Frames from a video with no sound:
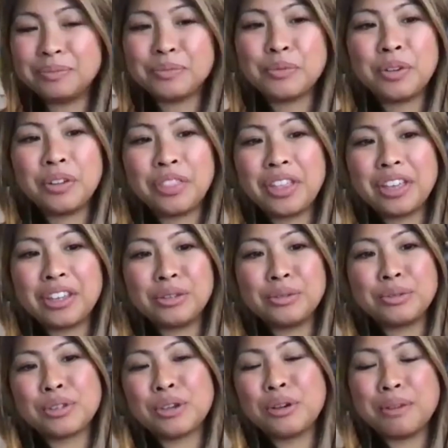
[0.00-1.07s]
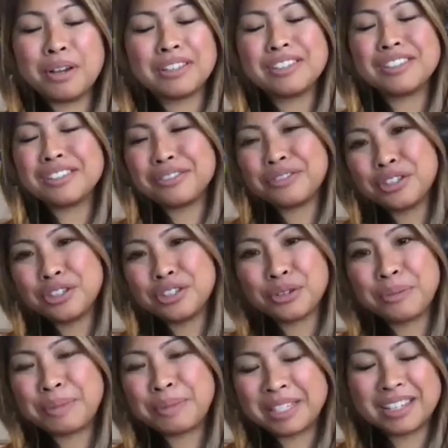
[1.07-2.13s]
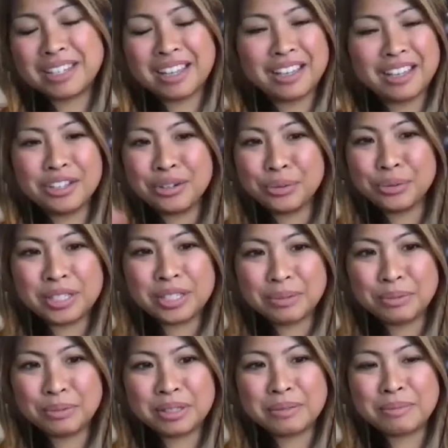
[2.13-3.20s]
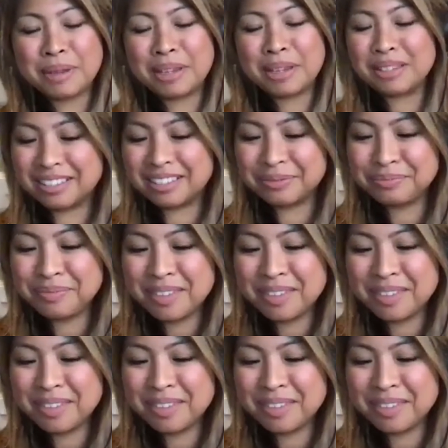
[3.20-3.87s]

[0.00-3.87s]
Well, thank you so much for joining me today. Your wisdom is amazing.